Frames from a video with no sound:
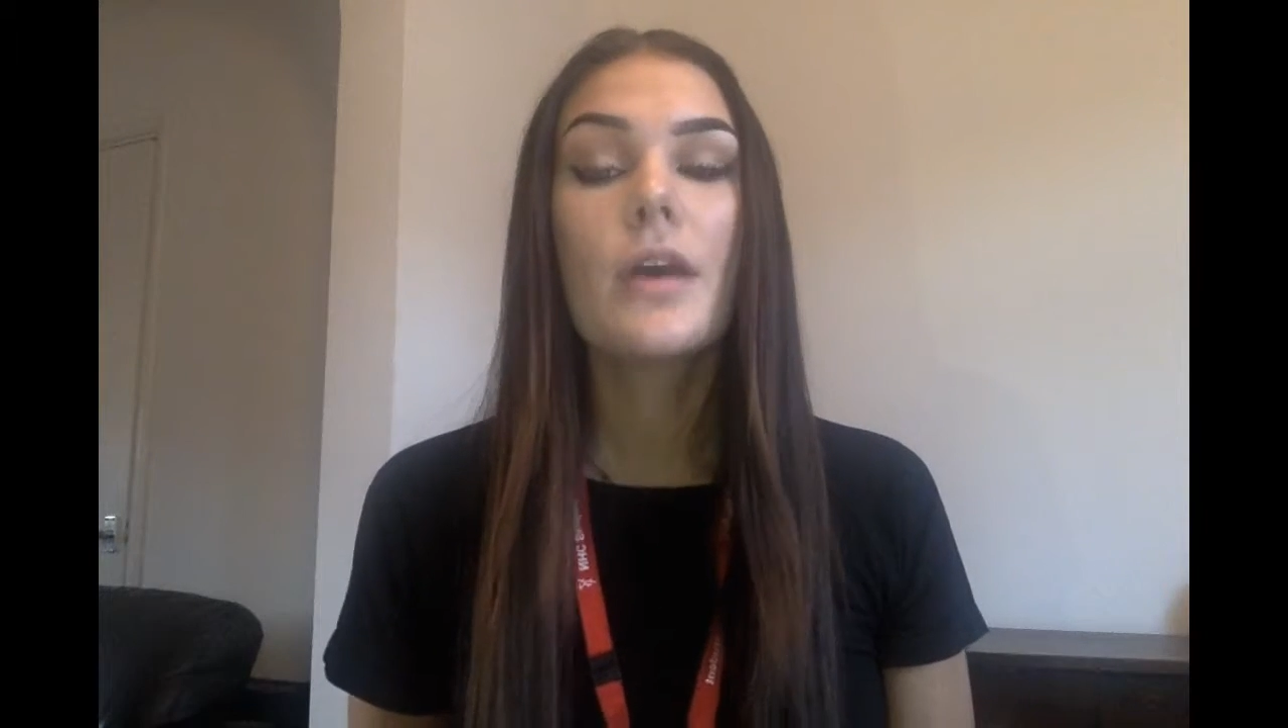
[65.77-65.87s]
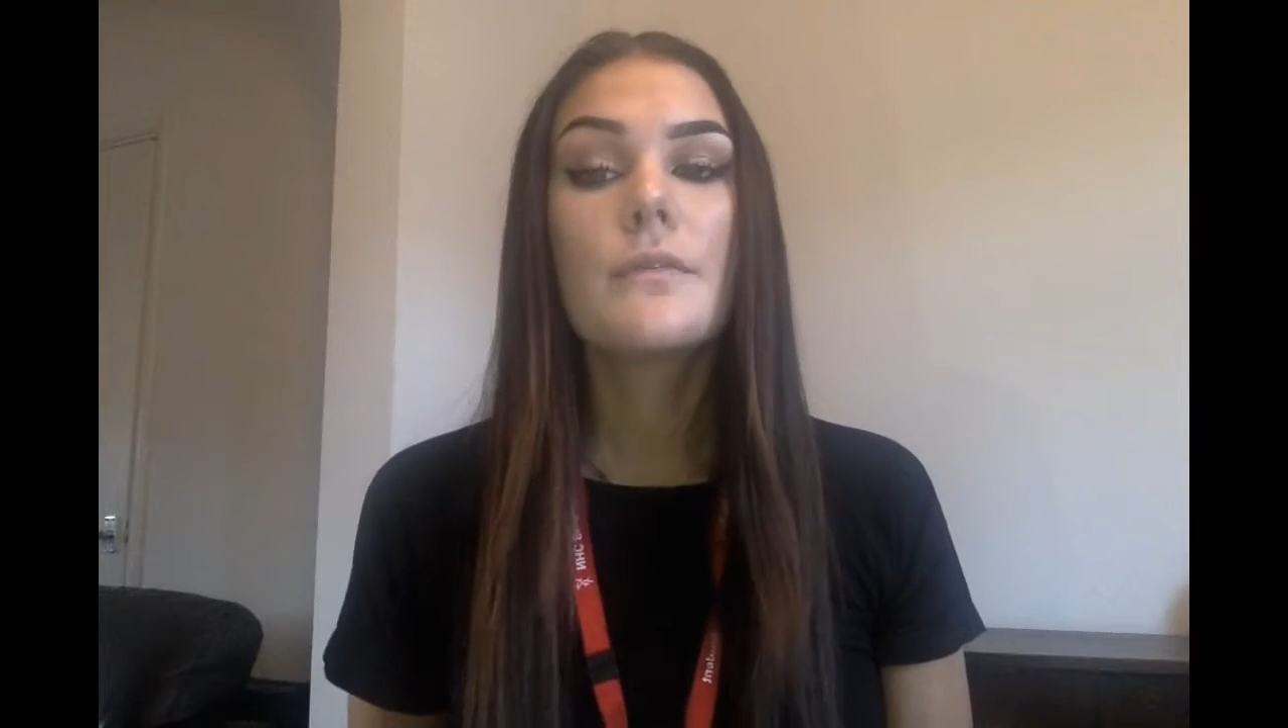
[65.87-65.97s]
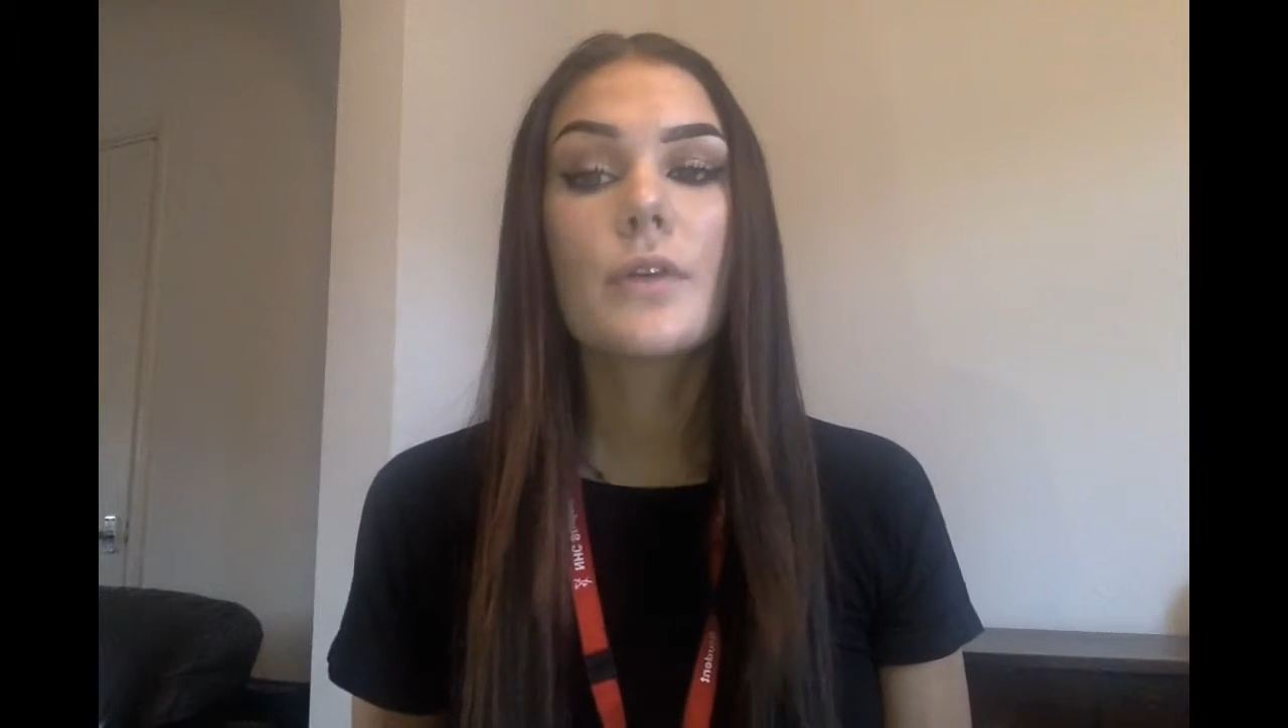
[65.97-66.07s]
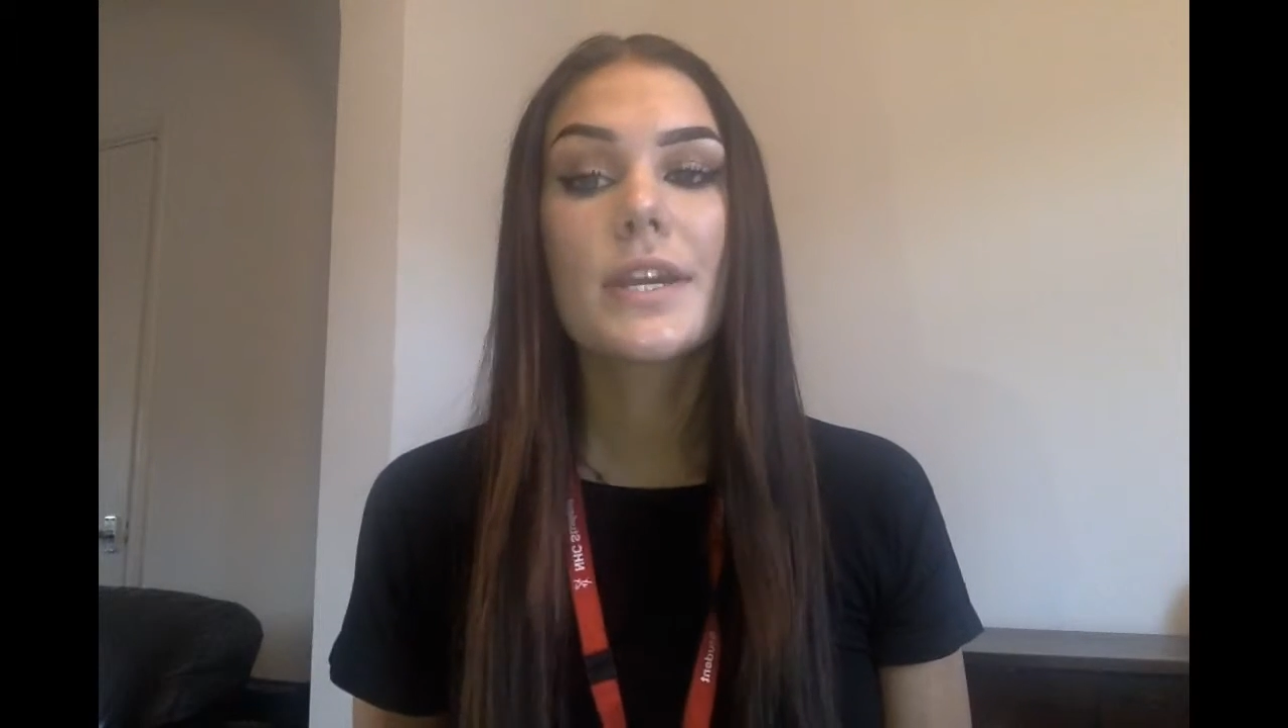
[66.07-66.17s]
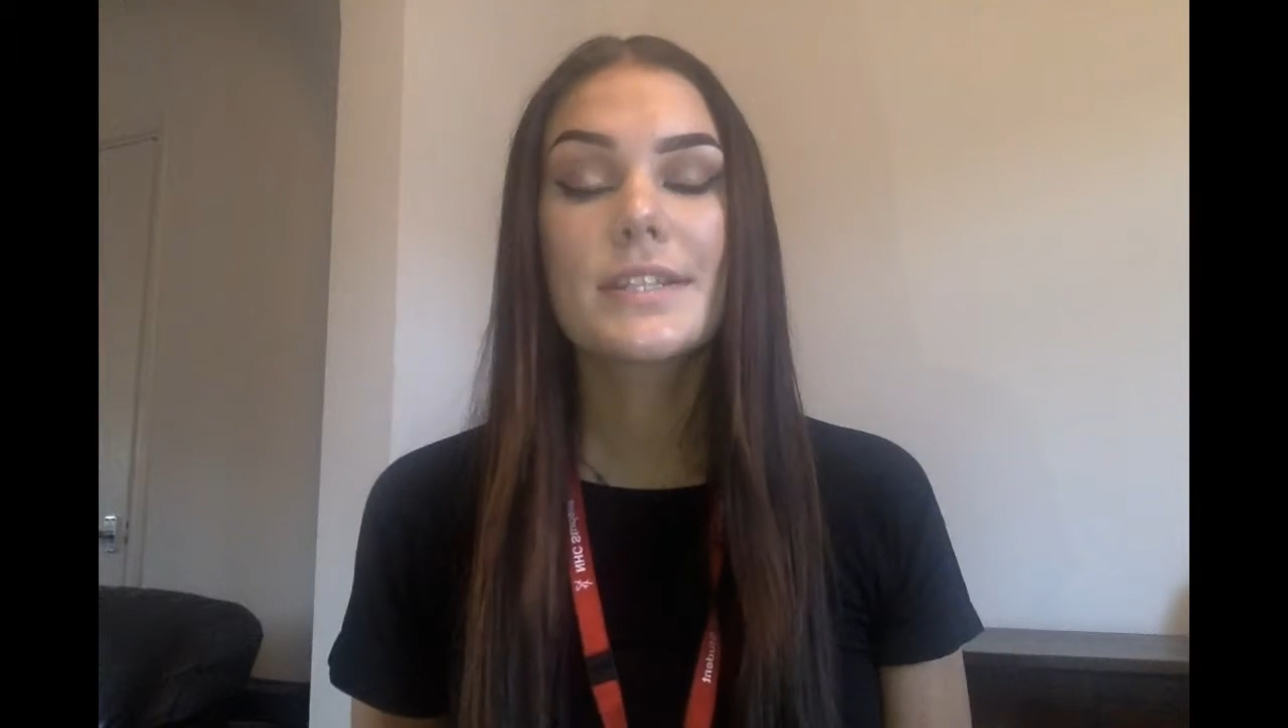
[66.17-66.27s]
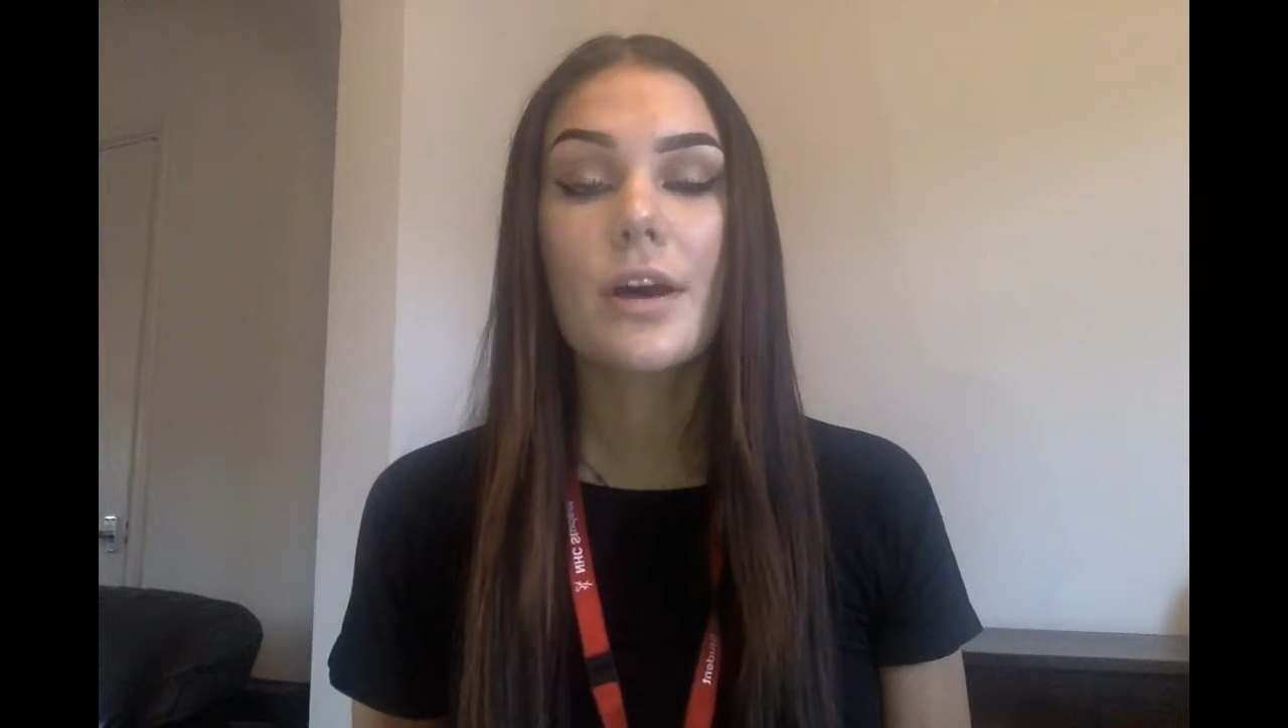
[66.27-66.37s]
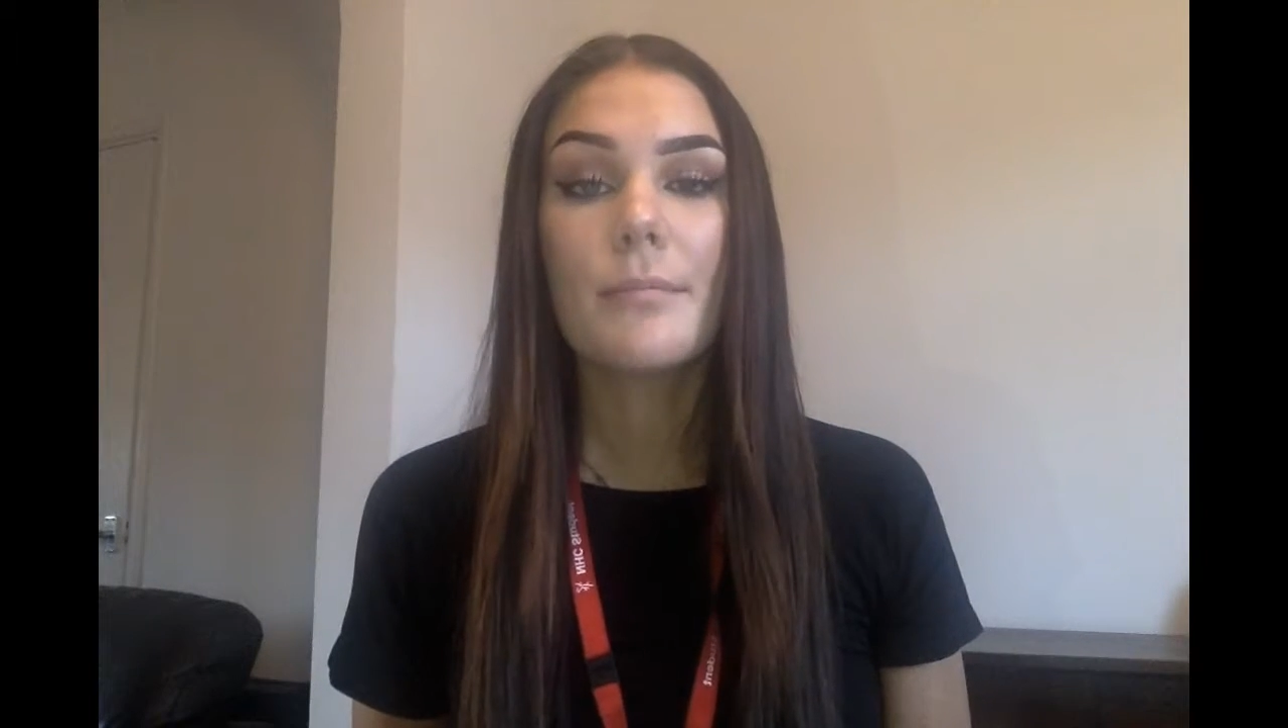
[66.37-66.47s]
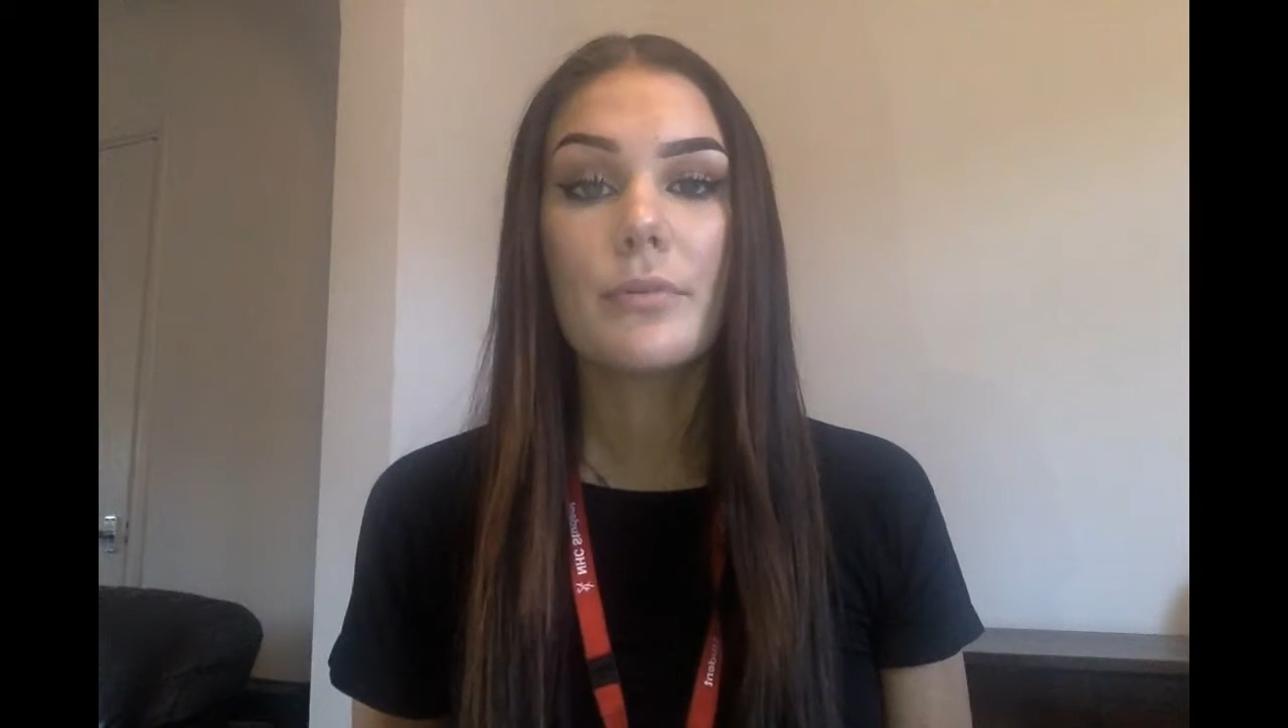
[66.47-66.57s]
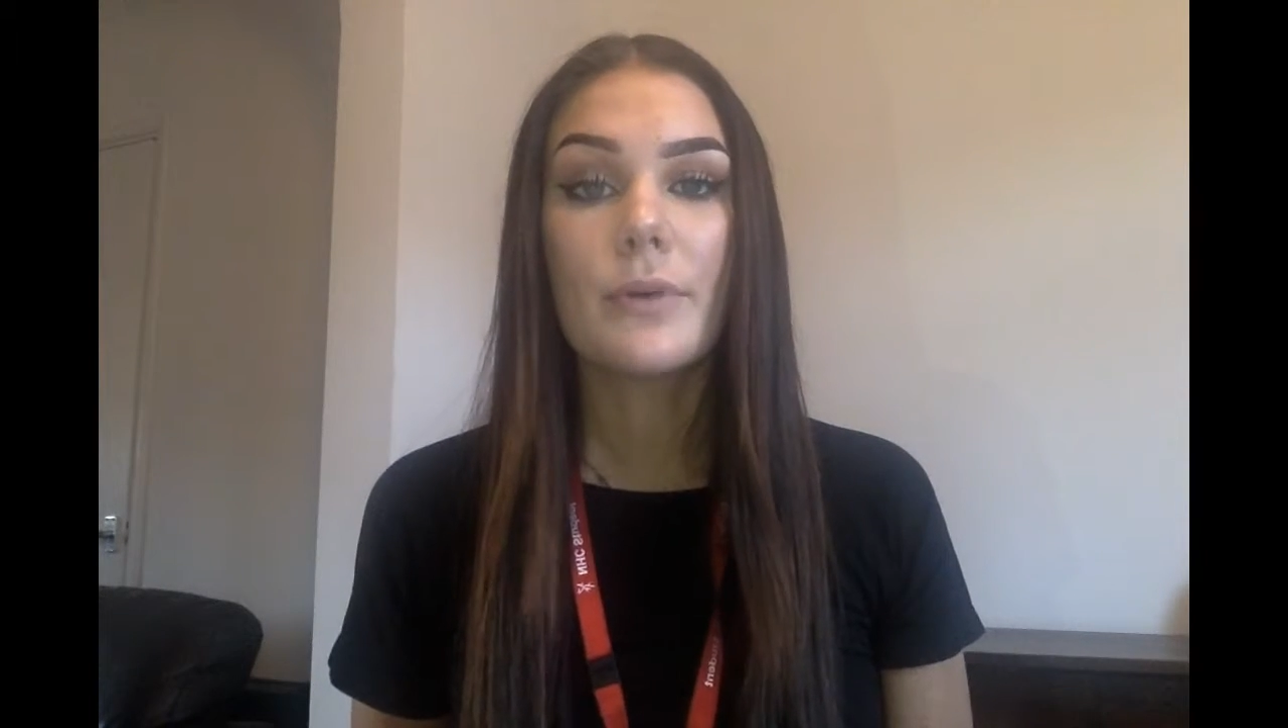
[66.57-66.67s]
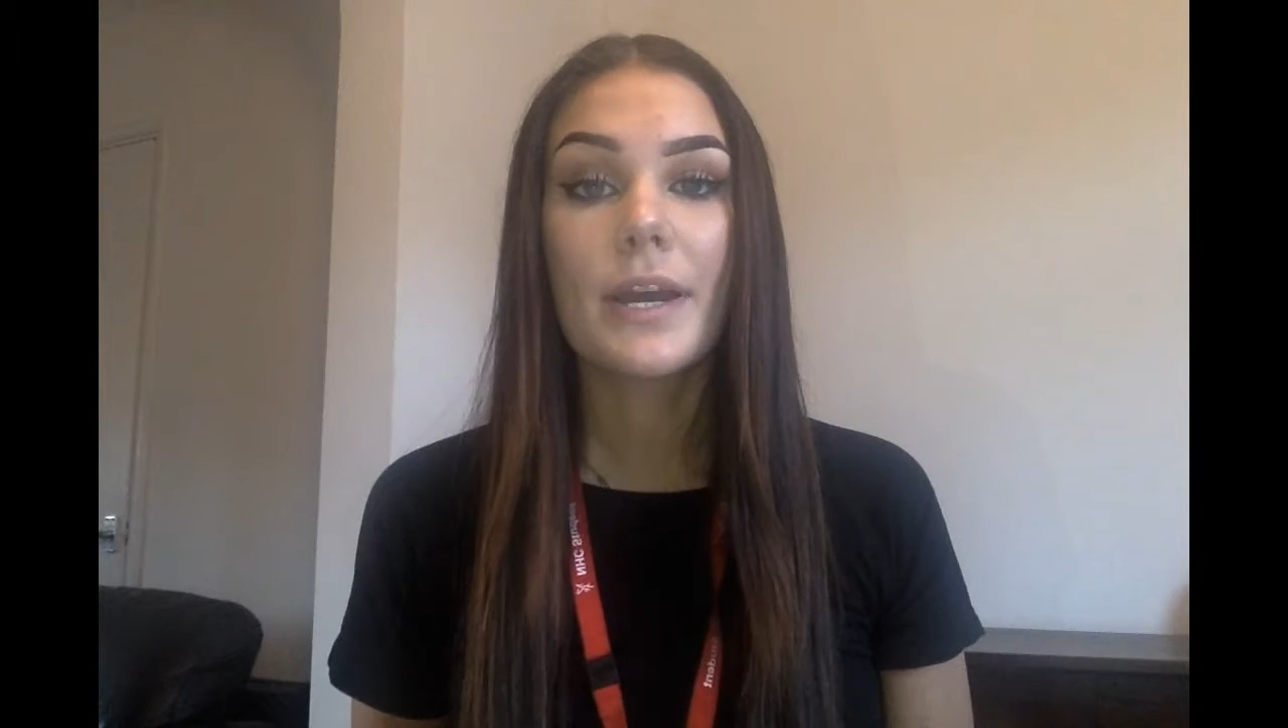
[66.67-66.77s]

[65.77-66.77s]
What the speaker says: For example,